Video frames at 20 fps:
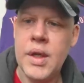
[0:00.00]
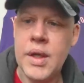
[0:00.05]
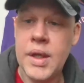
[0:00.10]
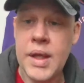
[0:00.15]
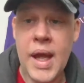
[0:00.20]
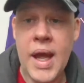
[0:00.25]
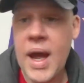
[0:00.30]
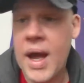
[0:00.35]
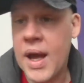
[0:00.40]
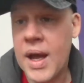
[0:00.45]

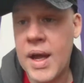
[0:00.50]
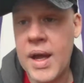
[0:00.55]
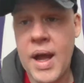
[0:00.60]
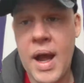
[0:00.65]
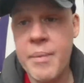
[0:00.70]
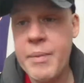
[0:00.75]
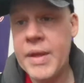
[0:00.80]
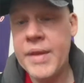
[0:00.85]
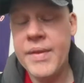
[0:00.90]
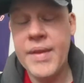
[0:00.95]
Yeah,
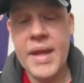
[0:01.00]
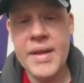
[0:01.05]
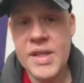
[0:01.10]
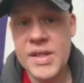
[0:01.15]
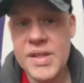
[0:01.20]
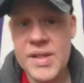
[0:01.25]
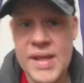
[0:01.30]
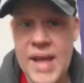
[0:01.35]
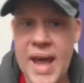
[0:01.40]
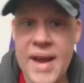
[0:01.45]
I mean, they
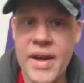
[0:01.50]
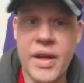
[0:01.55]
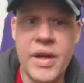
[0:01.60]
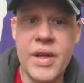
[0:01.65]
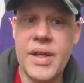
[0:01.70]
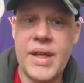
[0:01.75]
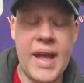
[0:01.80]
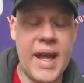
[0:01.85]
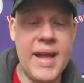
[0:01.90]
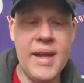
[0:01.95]
just had a
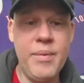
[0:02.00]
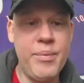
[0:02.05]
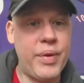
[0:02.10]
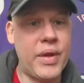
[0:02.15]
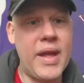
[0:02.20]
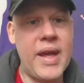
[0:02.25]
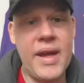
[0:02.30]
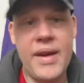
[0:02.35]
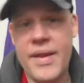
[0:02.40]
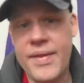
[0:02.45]
good game
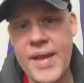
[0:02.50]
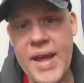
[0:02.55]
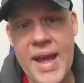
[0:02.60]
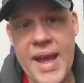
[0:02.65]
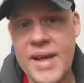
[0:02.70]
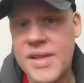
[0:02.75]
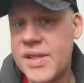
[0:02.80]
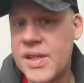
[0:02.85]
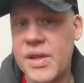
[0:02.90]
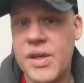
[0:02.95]
plan and they
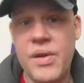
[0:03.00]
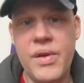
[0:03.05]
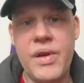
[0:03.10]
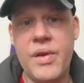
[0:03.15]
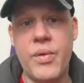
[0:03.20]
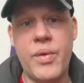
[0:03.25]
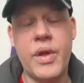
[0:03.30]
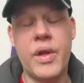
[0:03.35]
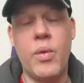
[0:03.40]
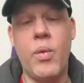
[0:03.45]

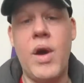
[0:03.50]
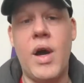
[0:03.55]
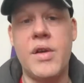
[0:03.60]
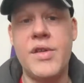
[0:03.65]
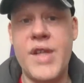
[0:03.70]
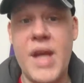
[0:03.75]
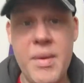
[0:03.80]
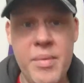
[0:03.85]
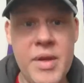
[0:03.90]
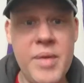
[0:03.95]
executed really well.
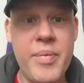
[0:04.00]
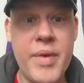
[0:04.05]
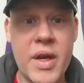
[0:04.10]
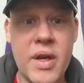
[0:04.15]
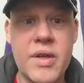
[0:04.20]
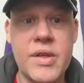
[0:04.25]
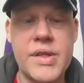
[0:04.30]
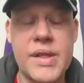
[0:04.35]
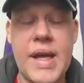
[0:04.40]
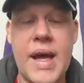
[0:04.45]
JB
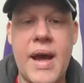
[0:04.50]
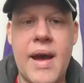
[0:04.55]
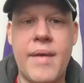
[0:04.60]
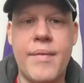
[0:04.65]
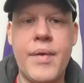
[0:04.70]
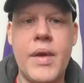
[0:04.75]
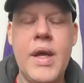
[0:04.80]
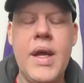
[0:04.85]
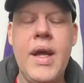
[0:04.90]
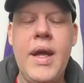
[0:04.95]

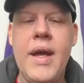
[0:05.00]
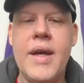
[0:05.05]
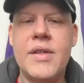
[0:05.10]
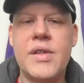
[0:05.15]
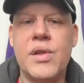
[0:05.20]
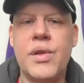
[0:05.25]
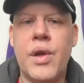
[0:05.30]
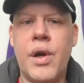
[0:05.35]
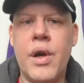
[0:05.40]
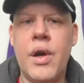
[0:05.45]
Bickerstaff
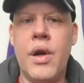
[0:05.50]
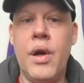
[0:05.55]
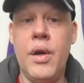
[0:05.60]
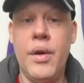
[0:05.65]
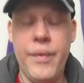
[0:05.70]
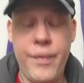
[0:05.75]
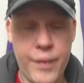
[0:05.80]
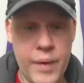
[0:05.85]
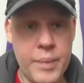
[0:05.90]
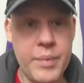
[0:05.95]
has
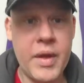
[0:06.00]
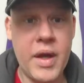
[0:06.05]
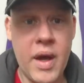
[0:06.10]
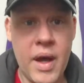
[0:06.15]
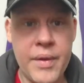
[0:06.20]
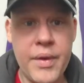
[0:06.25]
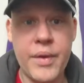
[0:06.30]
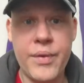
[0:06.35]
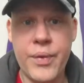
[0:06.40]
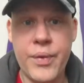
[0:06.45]
learned from the
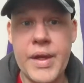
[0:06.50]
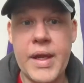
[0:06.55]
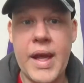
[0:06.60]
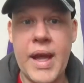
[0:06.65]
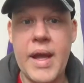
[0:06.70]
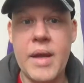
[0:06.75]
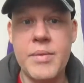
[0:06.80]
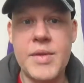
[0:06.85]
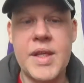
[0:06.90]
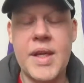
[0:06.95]
other 3
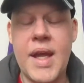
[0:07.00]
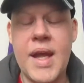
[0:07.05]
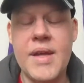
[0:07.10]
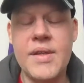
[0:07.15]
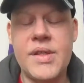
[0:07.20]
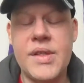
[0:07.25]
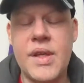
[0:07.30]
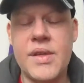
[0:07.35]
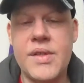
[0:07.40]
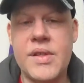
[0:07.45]
games
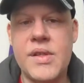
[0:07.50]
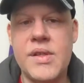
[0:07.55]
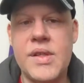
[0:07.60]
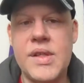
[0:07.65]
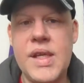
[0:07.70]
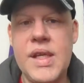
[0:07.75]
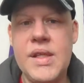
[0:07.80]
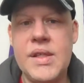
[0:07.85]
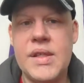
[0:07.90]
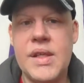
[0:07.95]
against us this
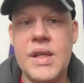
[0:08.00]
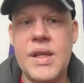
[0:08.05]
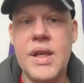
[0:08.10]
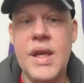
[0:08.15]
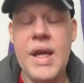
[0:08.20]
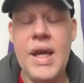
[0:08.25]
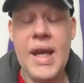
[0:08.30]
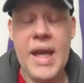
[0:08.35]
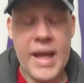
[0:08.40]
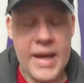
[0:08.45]
season,
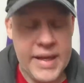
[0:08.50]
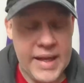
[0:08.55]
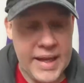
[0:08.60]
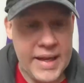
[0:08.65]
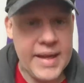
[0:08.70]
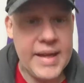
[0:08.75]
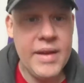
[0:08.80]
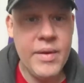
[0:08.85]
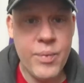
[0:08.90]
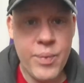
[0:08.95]
and
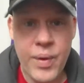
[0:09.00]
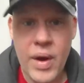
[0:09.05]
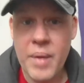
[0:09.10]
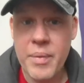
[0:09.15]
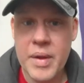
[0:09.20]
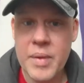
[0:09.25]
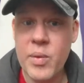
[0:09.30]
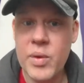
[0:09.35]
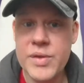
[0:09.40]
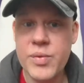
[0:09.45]
he
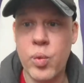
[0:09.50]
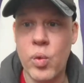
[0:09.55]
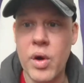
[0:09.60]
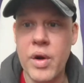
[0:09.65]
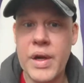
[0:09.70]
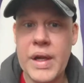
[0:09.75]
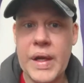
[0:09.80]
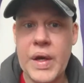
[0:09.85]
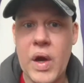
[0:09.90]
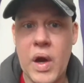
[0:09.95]
probably was
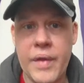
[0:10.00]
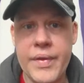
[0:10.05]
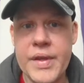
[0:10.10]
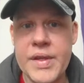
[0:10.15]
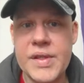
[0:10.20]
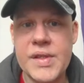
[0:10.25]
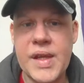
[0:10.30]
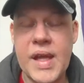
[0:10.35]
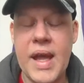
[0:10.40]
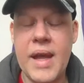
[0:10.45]
working on
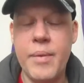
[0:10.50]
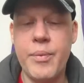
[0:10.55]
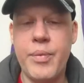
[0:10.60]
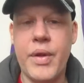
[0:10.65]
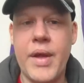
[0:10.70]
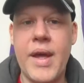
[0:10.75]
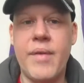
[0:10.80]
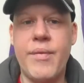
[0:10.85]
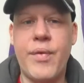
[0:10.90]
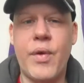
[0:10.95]
this game
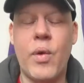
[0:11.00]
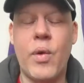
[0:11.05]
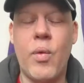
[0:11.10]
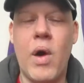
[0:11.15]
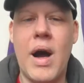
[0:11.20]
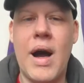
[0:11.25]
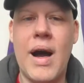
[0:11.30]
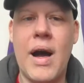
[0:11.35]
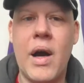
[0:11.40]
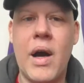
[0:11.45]
plan for a
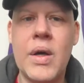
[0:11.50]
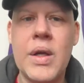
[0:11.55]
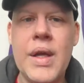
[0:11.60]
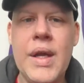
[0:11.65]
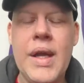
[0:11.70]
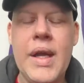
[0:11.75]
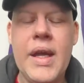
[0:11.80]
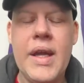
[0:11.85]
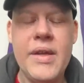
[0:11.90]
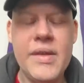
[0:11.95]
while.
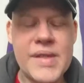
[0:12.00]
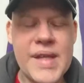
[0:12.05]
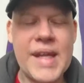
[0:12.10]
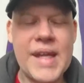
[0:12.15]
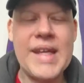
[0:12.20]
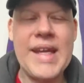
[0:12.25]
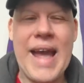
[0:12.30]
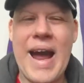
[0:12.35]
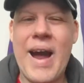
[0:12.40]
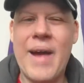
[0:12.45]
And he's
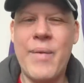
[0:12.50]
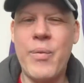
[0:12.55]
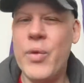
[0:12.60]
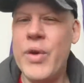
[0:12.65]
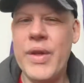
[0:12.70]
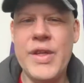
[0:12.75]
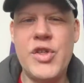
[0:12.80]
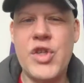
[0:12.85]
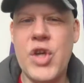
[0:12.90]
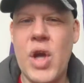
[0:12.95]
like, yeah, I'm
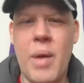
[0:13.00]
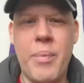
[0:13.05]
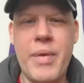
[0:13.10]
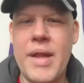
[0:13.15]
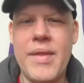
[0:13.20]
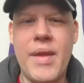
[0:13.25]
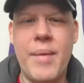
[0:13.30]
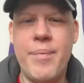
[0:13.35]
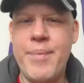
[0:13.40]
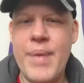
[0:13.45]
really
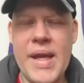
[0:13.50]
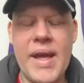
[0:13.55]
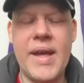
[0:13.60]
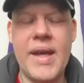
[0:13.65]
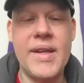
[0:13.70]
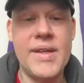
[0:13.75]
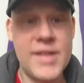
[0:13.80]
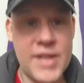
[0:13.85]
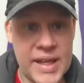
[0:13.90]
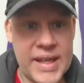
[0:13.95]
chomping at the
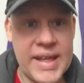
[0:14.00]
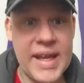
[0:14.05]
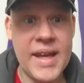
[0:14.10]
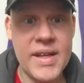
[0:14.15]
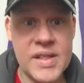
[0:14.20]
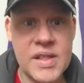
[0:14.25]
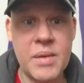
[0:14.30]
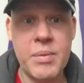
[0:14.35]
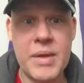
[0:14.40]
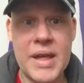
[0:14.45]
bit to
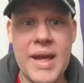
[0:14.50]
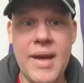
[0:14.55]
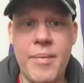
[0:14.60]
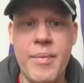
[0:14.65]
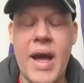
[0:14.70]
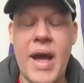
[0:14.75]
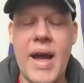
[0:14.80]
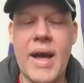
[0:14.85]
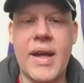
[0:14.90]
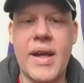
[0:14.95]
get some get
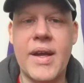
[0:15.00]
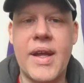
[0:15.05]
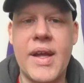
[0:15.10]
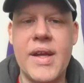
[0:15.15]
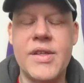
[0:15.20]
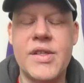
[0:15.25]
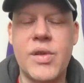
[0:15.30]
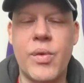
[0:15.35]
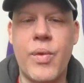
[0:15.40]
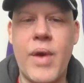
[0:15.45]
back
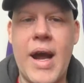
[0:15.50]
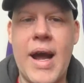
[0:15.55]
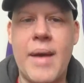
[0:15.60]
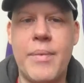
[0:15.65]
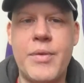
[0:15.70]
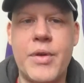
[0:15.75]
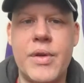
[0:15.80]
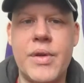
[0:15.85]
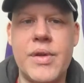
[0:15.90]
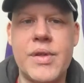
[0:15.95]
against the
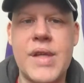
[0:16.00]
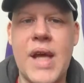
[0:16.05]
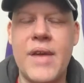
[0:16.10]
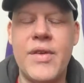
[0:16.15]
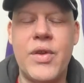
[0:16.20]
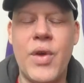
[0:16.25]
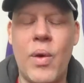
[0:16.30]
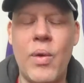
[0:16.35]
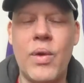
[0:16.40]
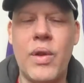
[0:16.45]
Raptors. I
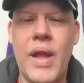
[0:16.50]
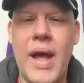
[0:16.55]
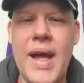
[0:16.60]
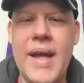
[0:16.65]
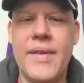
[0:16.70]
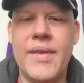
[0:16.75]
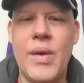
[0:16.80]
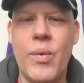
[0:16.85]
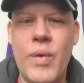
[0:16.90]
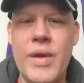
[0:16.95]
don't
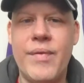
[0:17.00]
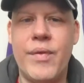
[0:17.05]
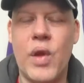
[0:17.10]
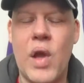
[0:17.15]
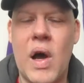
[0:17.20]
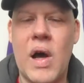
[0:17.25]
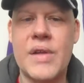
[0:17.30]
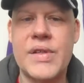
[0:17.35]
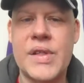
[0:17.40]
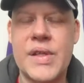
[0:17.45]
like that we've
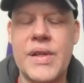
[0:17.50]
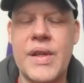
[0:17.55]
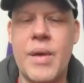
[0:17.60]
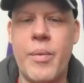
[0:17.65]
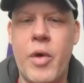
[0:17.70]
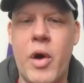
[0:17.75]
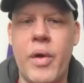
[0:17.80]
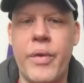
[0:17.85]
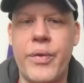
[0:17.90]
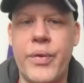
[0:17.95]
lost to
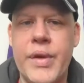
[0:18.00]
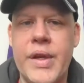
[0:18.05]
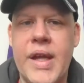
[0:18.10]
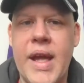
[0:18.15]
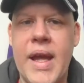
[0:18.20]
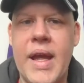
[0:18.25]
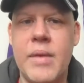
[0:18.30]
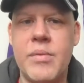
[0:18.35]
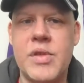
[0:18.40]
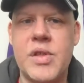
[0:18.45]
them all 3
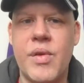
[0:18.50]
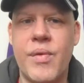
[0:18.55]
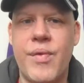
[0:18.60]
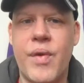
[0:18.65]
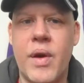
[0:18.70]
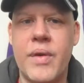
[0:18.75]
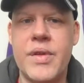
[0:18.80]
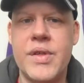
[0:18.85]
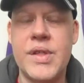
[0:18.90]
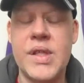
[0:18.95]
games so
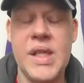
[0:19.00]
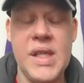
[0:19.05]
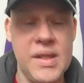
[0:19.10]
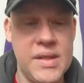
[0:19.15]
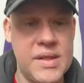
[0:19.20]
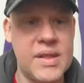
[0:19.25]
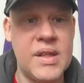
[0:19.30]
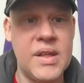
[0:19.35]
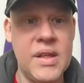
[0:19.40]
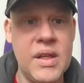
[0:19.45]
far this
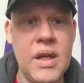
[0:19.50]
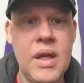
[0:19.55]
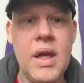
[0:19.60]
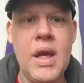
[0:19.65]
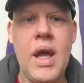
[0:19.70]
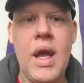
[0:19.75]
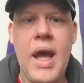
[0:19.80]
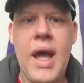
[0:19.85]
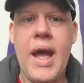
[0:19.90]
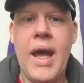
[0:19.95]
season,
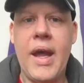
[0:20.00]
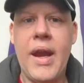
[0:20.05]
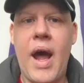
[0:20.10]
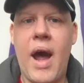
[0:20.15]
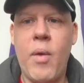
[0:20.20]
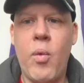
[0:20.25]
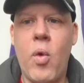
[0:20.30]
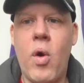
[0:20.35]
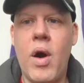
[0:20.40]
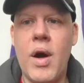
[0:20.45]
and
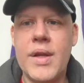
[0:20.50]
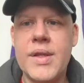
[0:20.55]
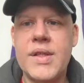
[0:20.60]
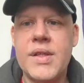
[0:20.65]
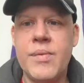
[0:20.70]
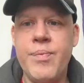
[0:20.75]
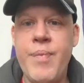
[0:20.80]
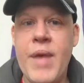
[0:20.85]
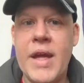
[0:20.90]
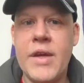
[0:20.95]
I want
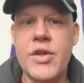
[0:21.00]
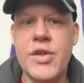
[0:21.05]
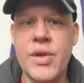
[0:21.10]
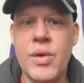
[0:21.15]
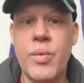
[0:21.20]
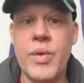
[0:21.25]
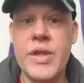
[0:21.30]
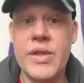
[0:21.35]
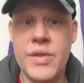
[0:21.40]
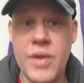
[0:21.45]
to make
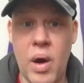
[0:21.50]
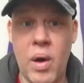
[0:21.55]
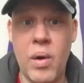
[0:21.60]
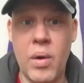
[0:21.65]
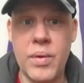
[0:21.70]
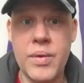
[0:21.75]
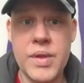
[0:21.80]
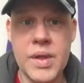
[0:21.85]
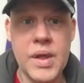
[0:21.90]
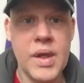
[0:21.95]
sure we
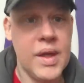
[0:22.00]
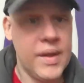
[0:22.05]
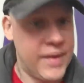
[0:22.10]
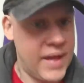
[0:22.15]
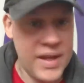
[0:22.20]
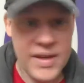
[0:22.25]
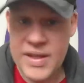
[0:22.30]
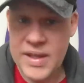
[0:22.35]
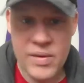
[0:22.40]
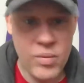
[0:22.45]
don't.
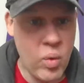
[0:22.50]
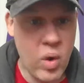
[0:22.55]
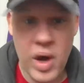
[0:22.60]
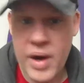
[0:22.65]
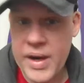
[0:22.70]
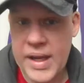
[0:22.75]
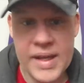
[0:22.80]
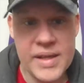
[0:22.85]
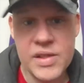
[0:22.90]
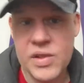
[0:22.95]
They didn't
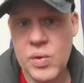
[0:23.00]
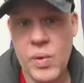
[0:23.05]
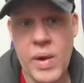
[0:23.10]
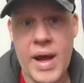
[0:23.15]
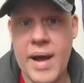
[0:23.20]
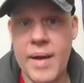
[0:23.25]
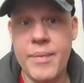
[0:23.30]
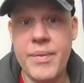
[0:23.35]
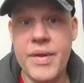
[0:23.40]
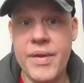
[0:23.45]
want to get
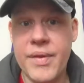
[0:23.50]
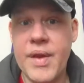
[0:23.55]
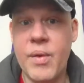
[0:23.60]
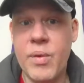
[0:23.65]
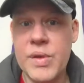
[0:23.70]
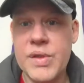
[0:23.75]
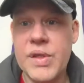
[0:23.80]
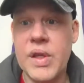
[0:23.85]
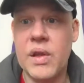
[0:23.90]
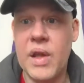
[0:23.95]
swept. There
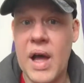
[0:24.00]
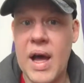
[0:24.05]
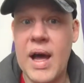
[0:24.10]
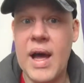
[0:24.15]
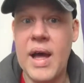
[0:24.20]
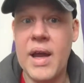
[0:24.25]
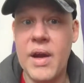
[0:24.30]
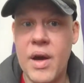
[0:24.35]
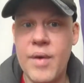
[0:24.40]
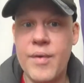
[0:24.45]
was a
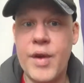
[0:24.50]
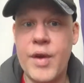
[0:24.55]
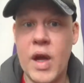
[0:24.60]
lot of